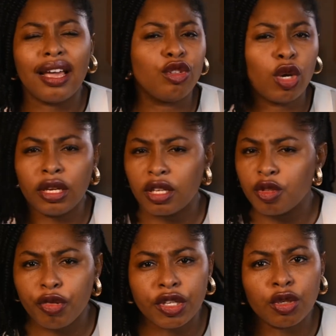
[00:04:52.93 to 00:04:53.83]
You can
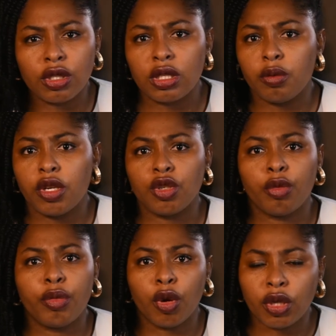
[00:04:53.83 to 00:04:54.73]
express your displeasure,
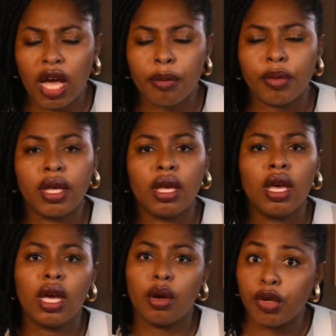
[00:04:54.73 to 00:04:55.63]
be unhappy
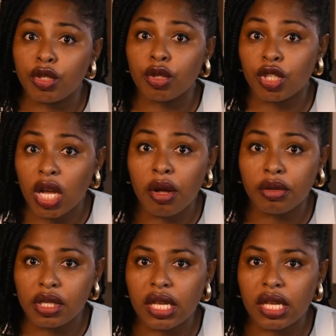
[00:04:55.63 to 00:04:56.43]
with your child,